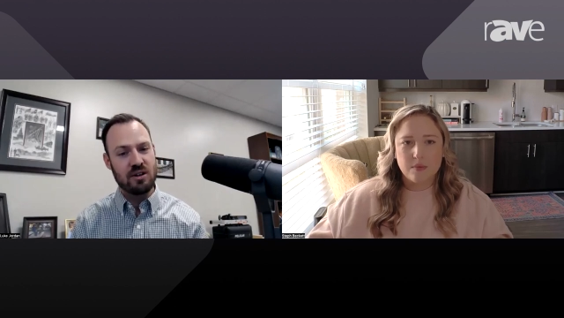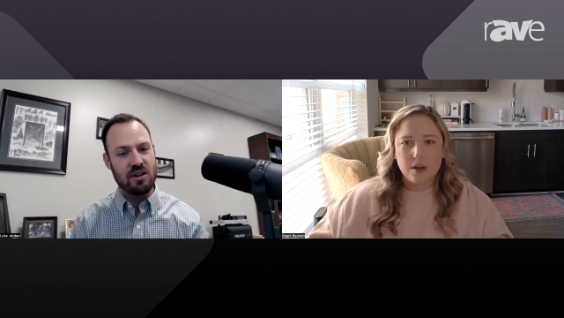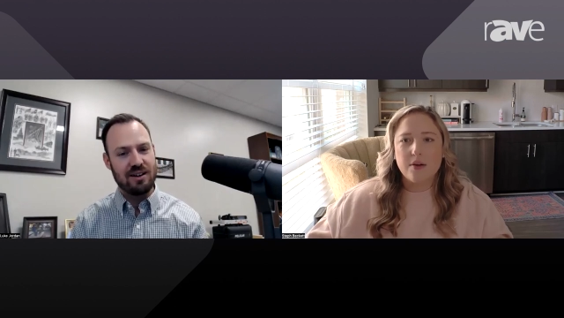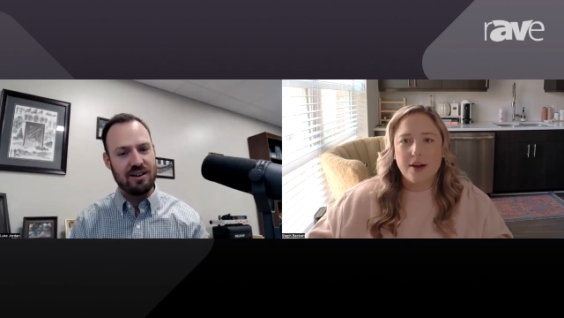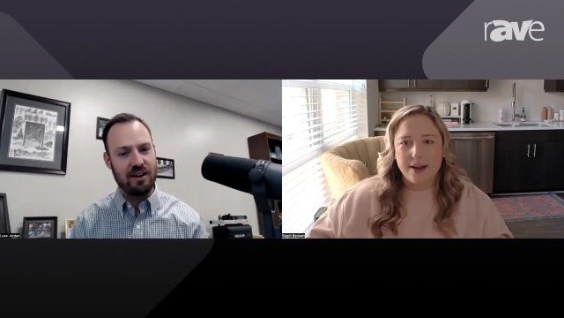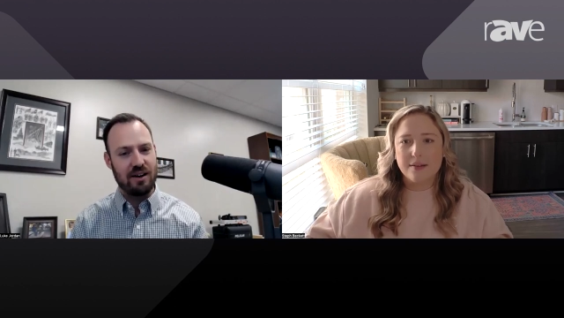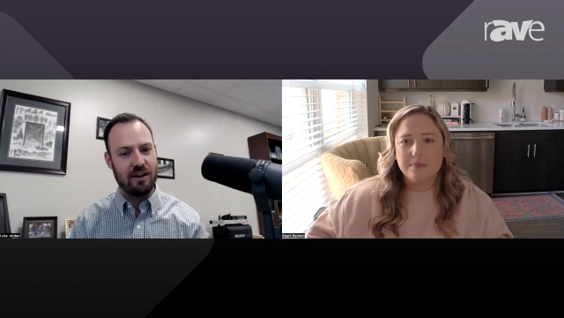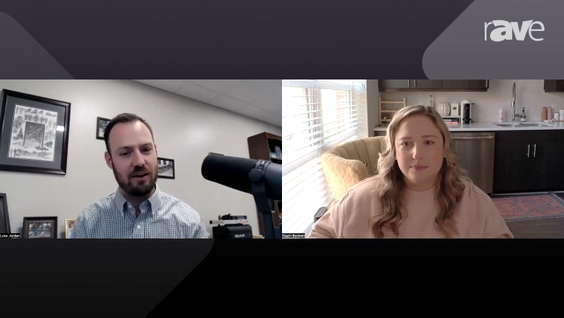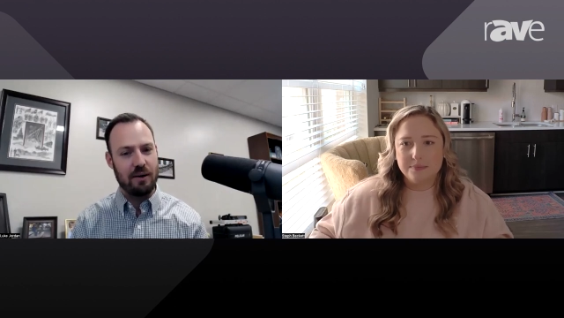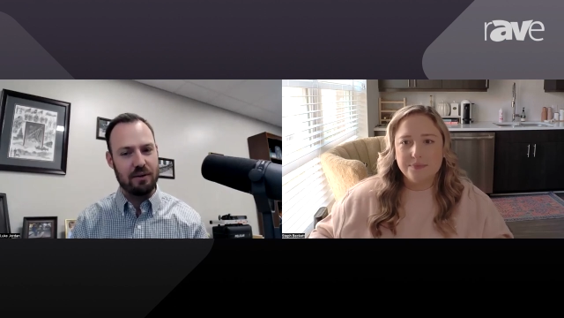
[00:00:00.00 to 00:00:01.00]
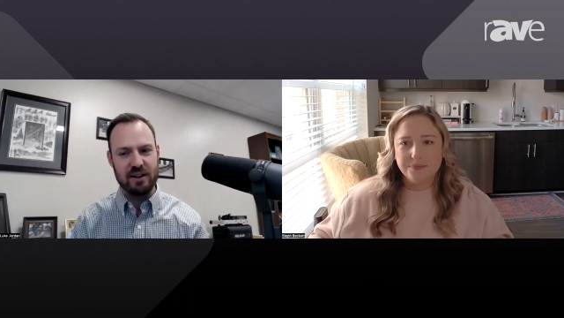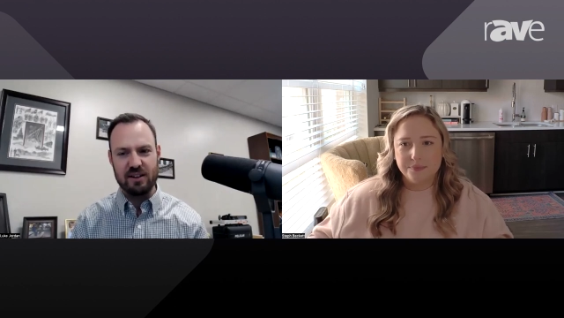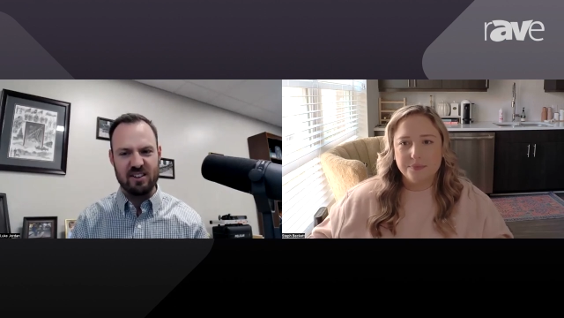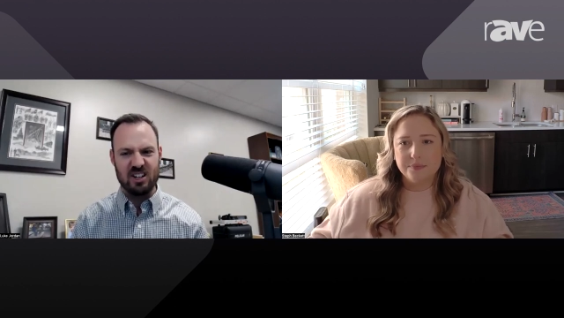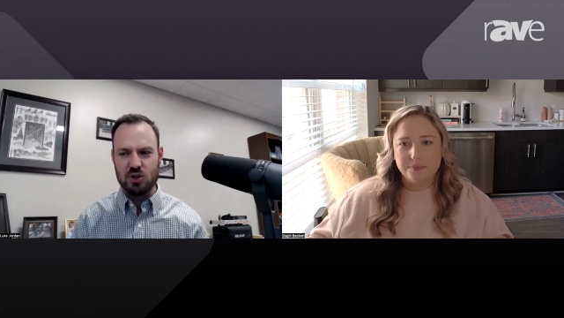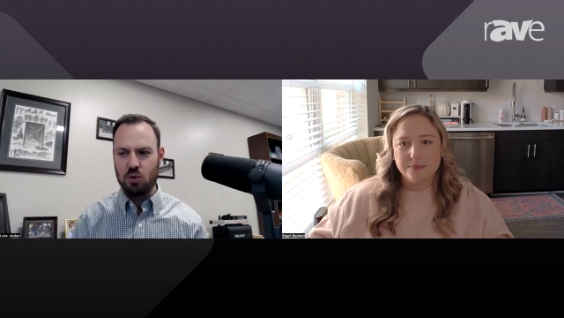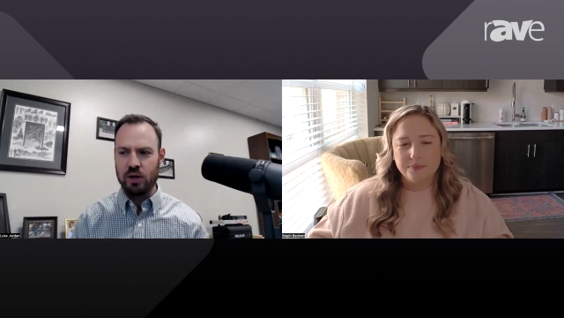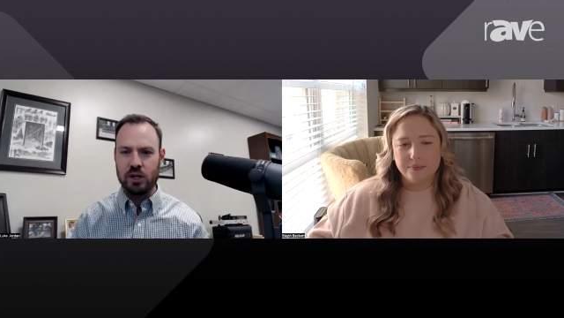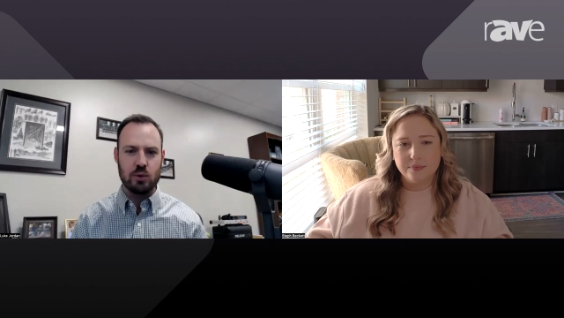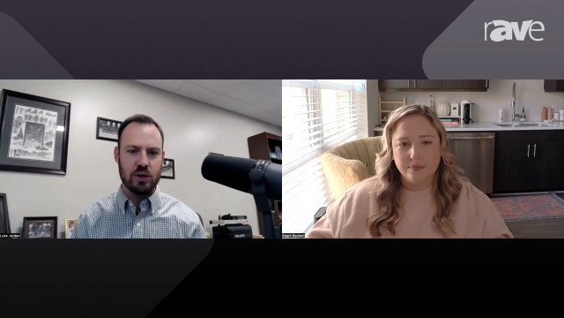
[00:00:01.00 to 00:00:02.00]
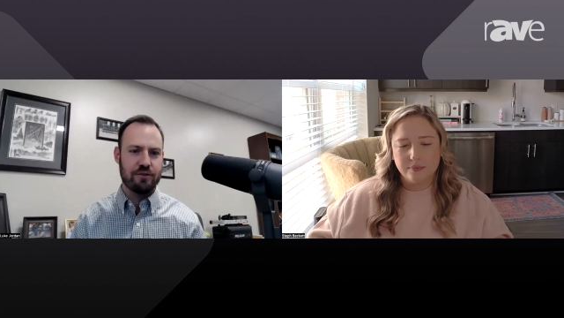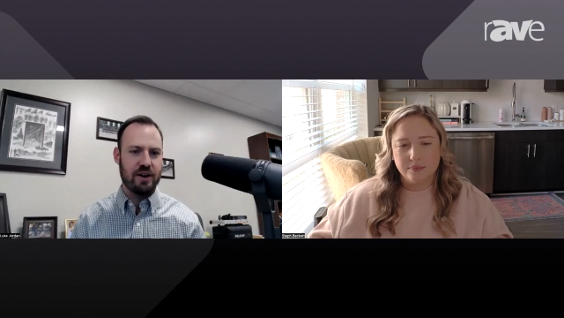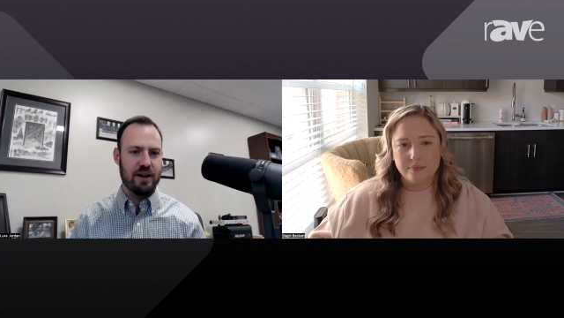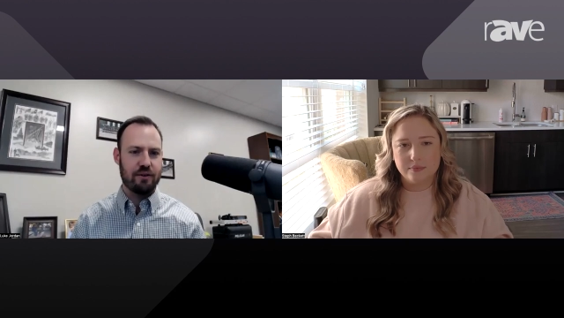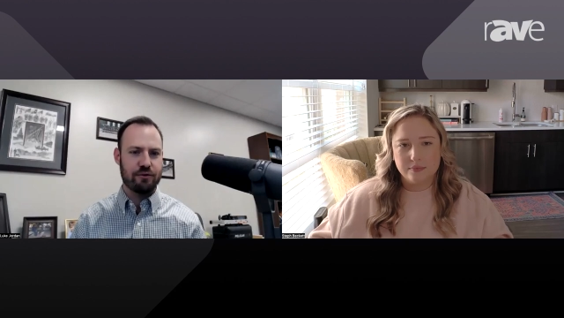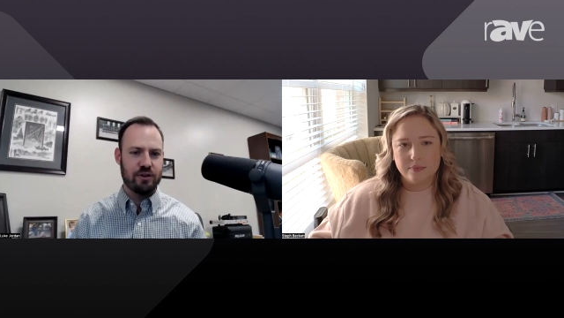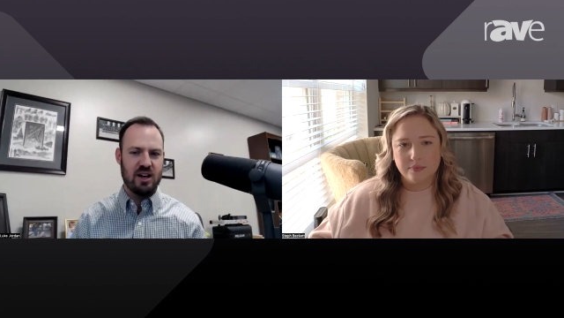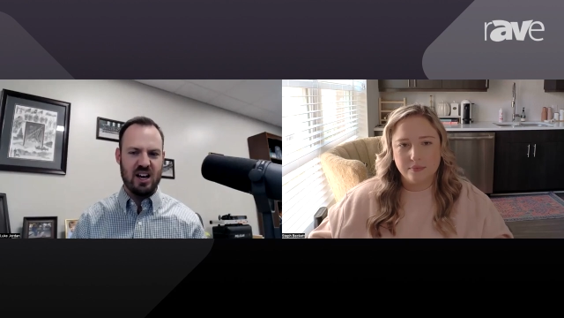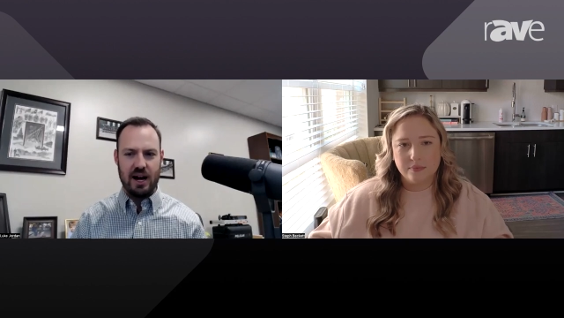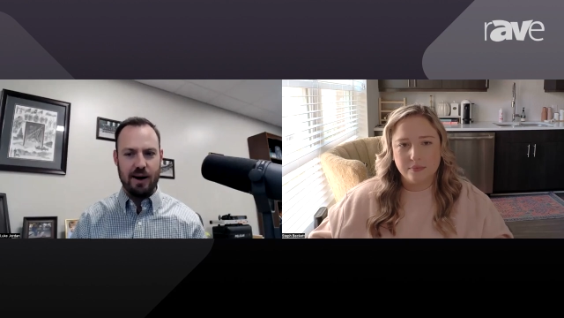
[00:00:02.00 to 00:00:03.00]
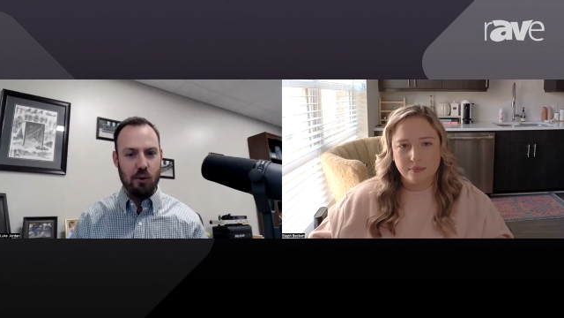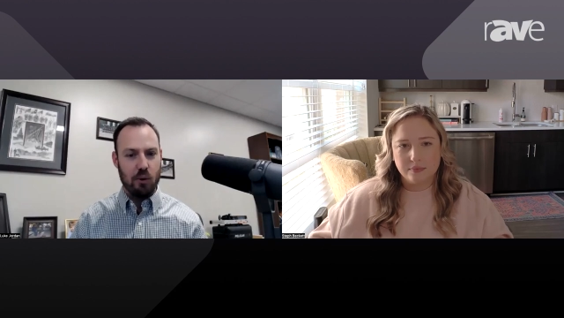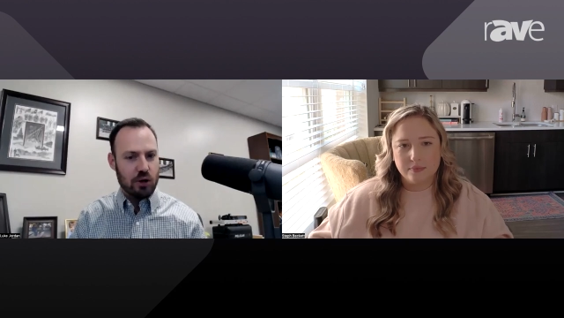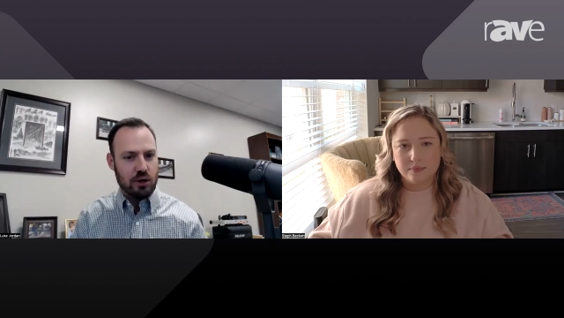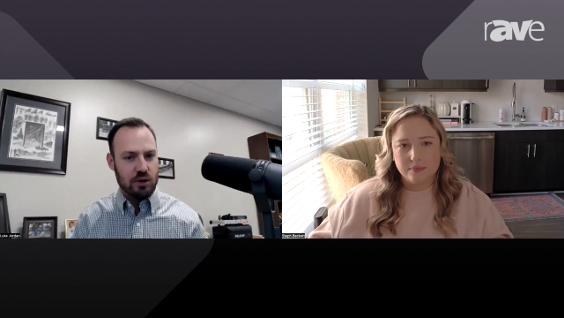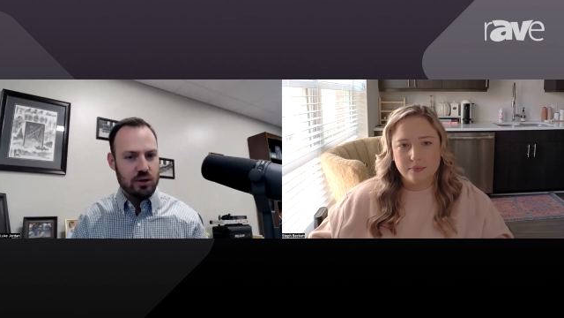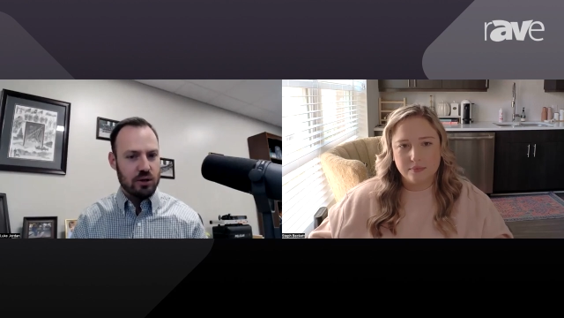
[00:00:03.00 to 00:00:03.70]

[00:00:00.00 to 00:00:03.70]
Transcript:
Speaker 1: Okay. I think that's like a 20-25 hour